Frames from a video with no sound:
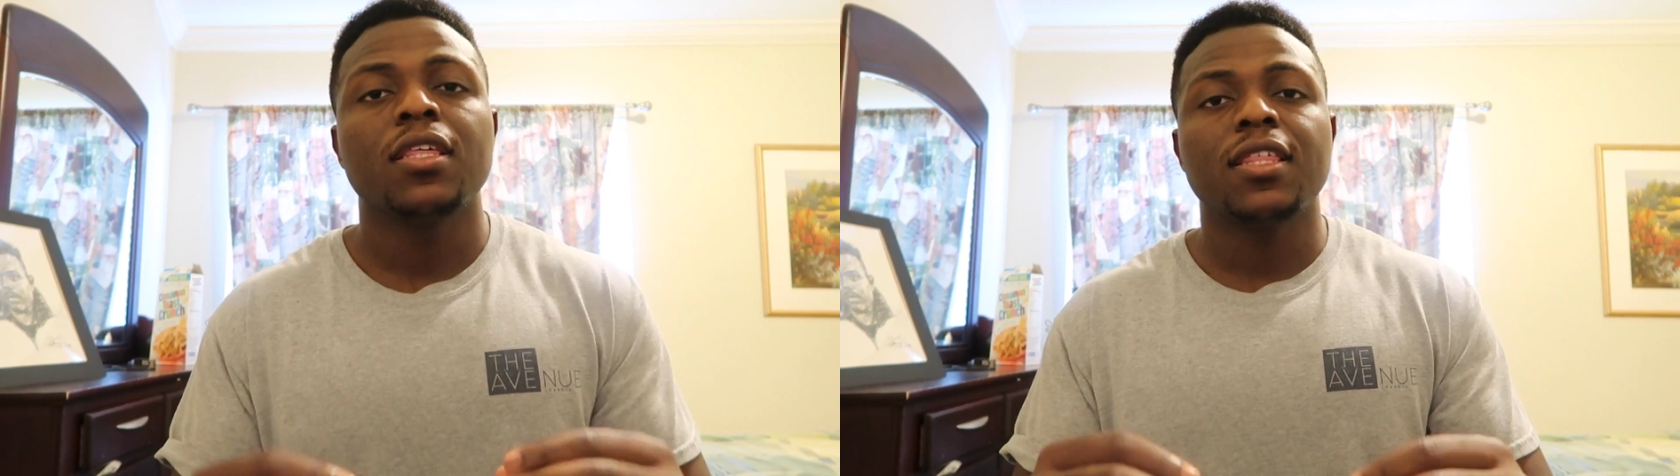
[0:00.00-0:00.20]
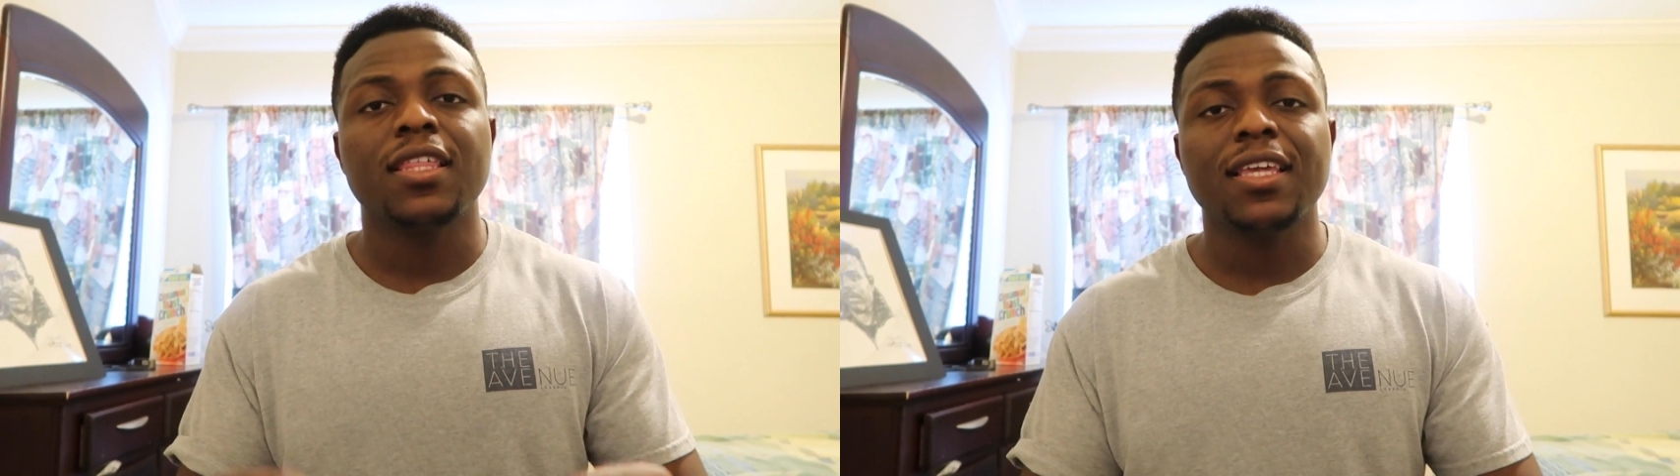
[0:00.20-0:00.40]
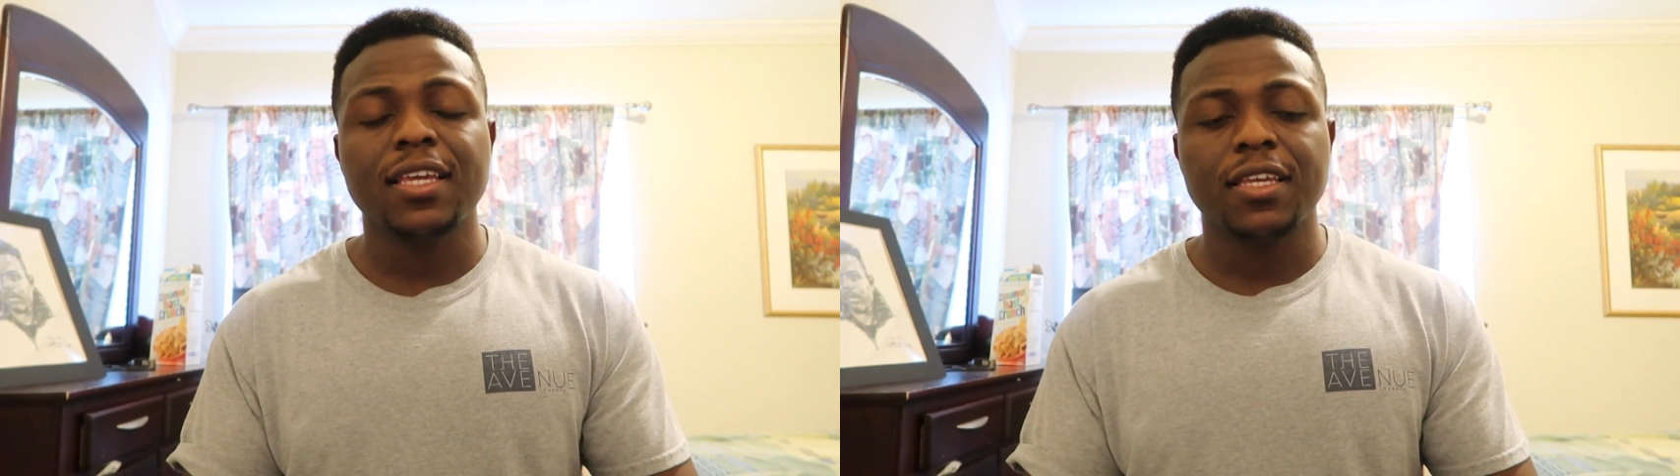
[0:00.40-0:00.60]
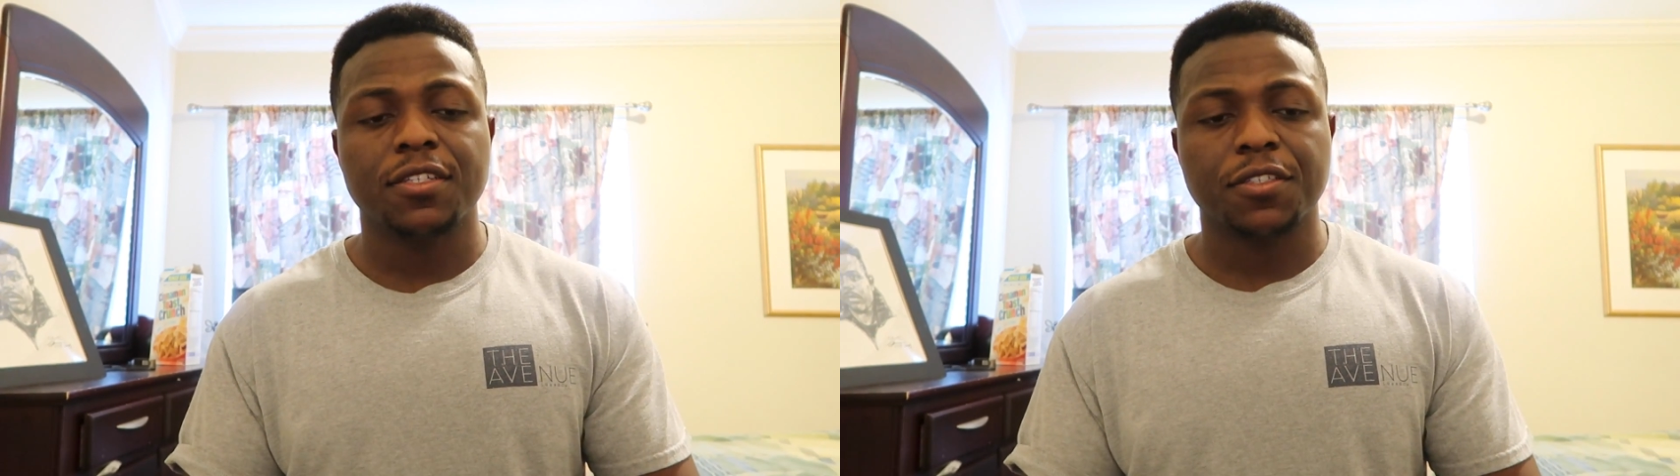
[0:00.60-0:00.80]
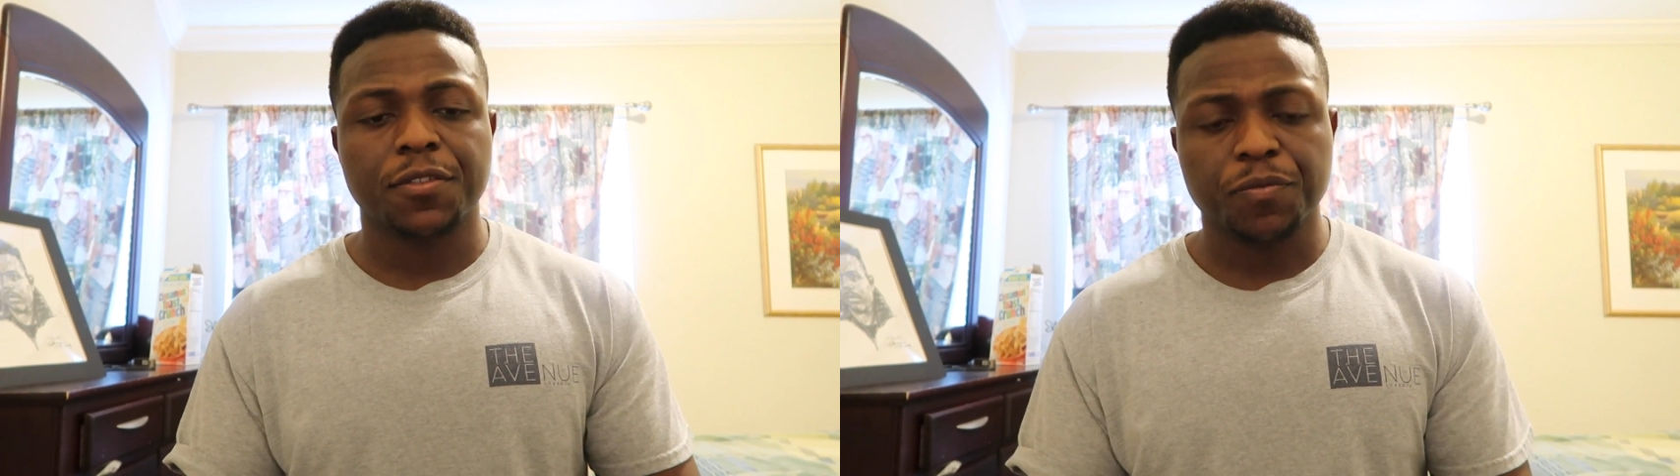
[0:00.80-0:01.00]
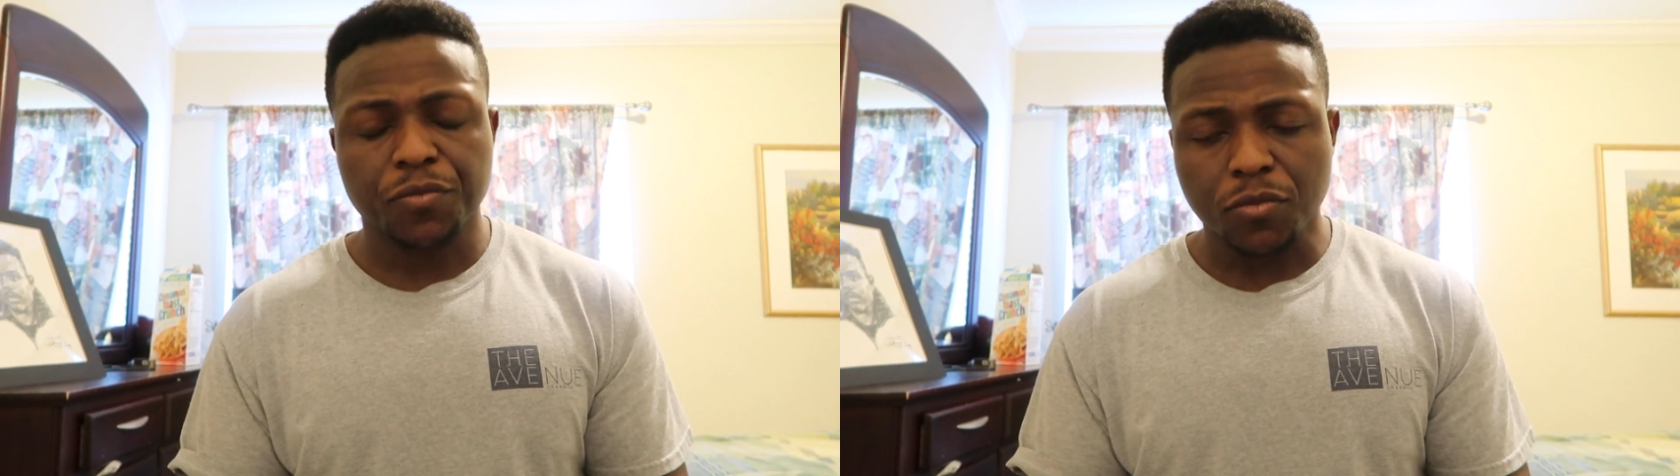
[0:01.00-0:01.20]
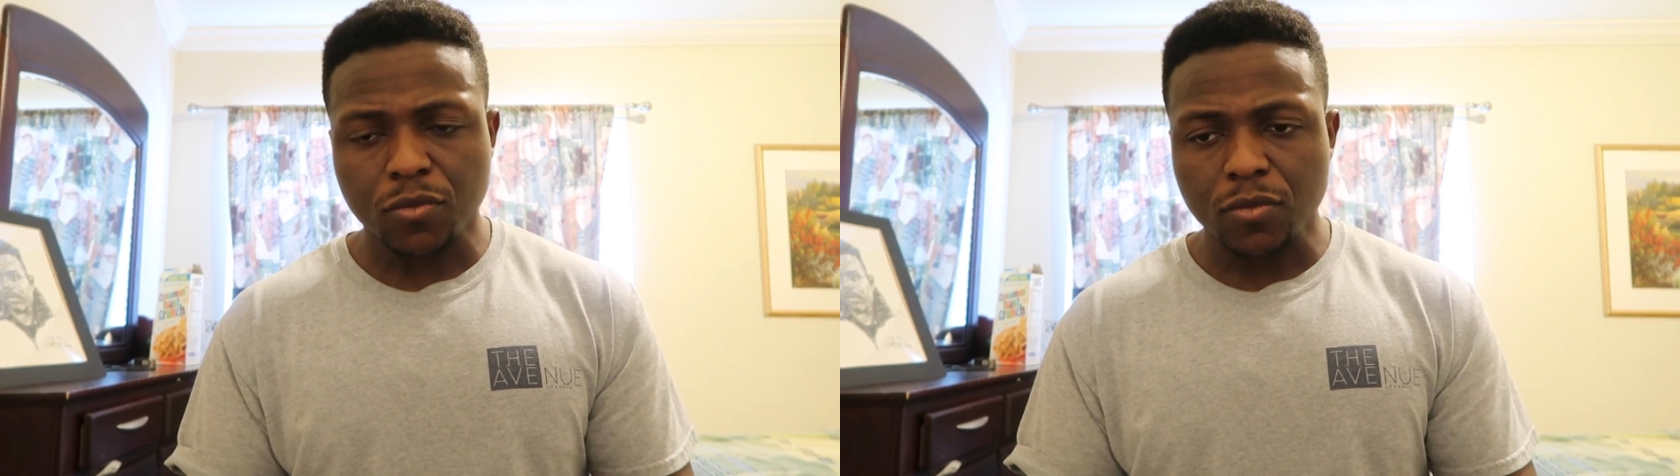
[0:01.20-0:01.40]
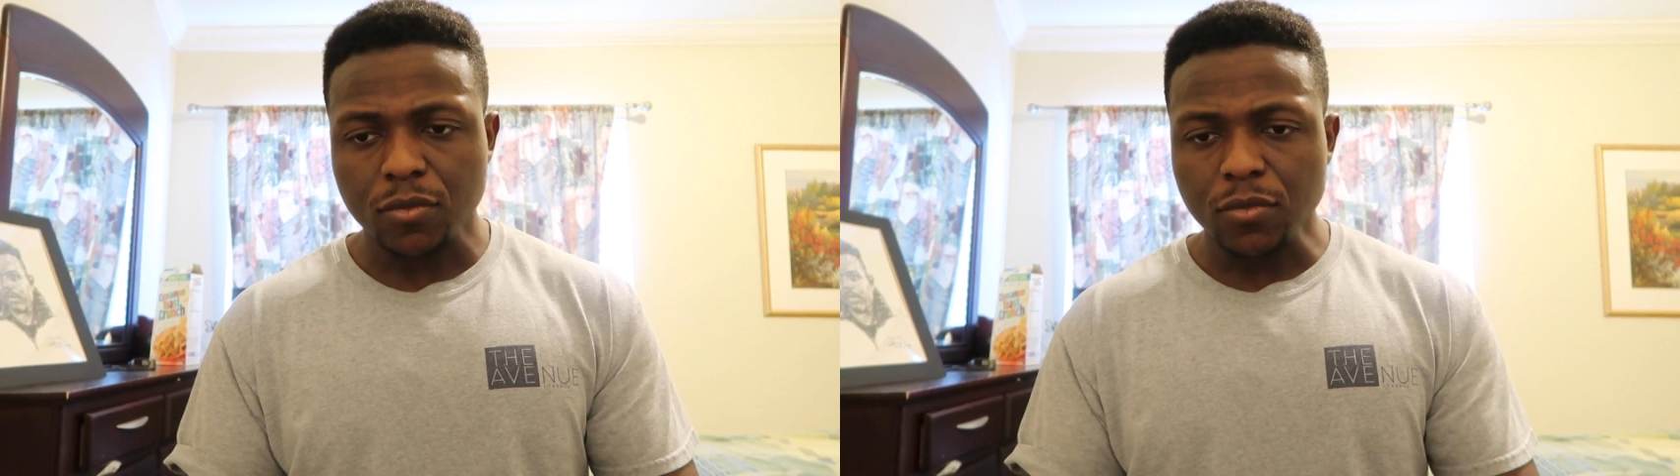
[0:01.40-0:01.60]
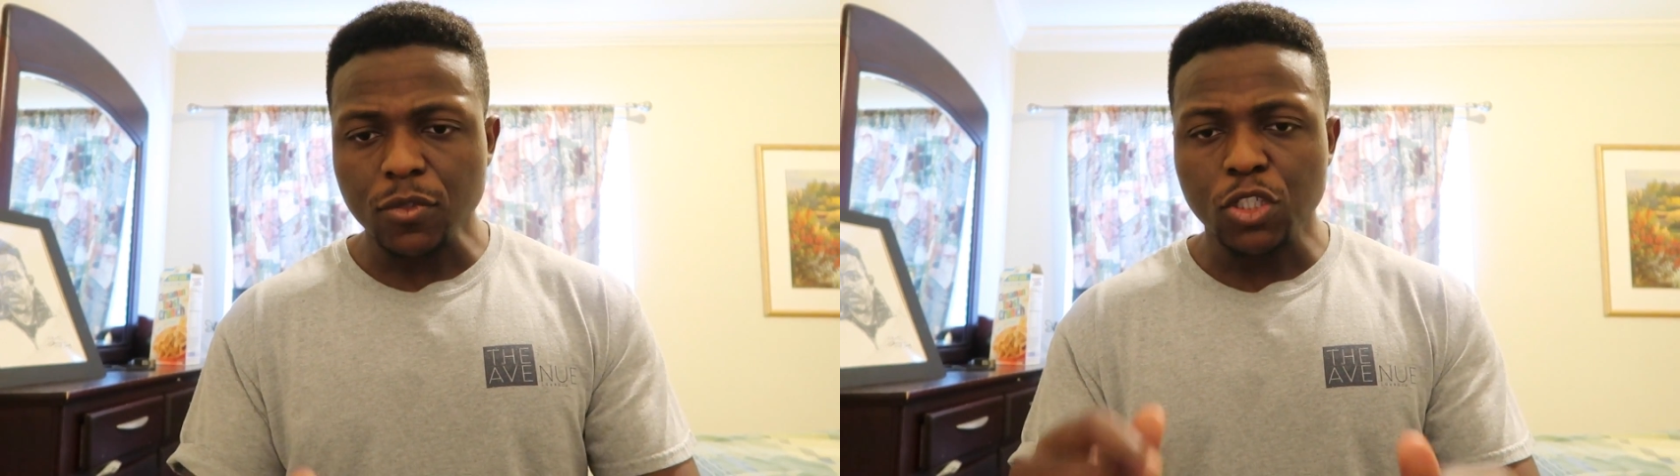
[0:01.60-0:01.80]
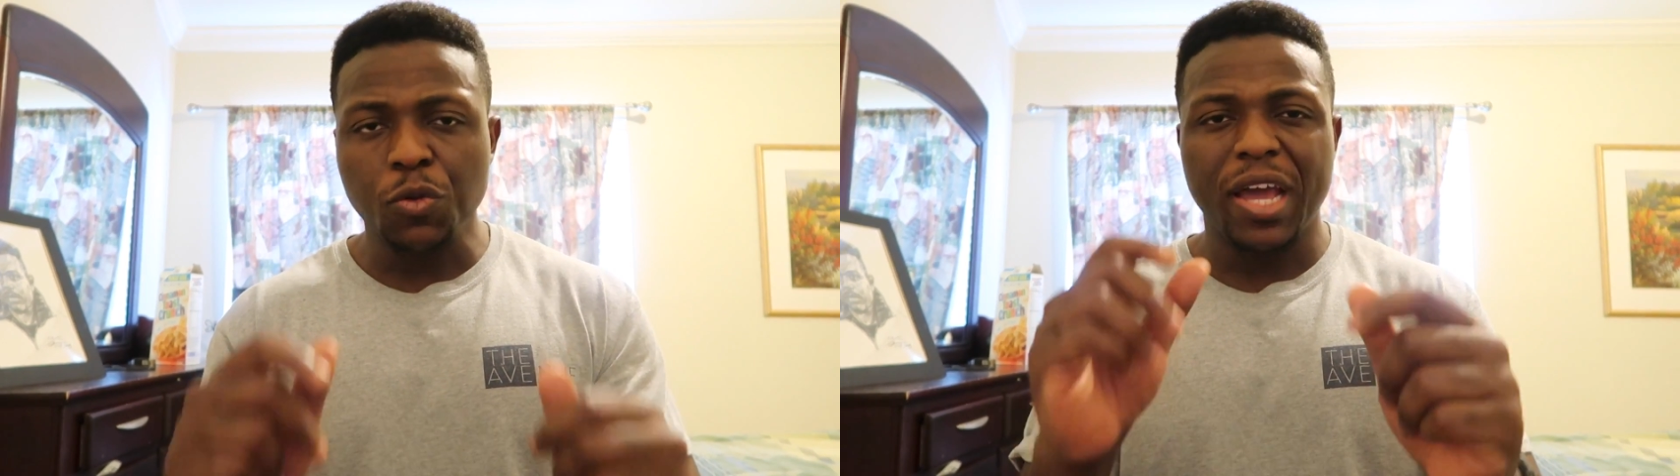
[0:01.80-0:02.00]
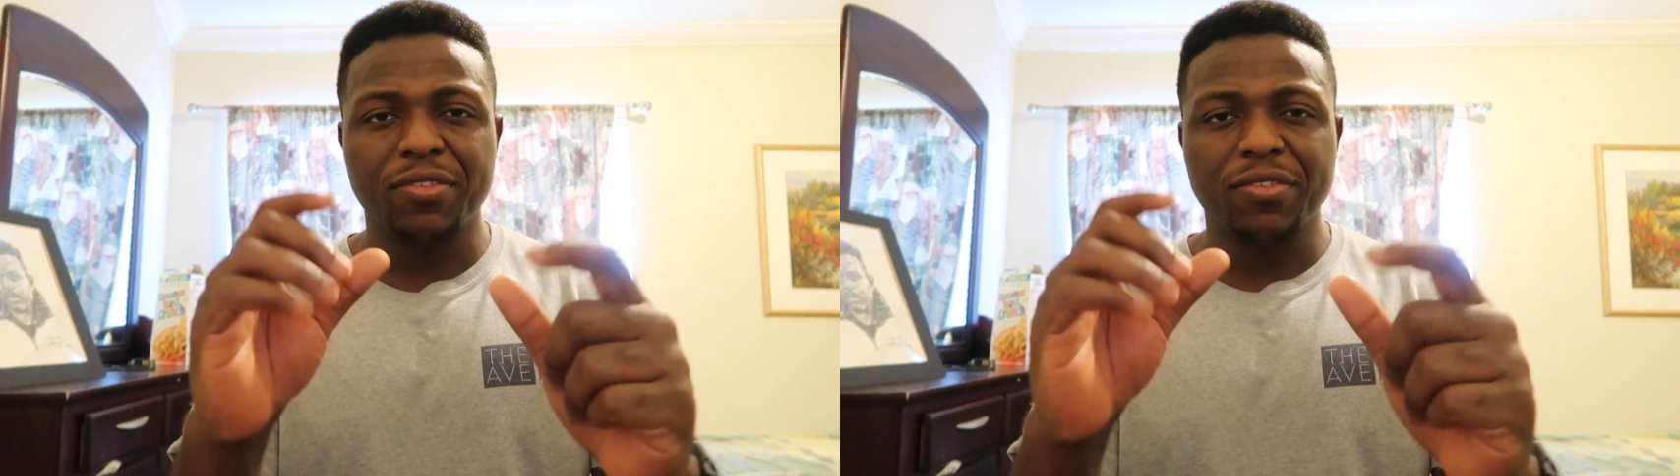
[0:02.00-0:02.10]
the thing is, you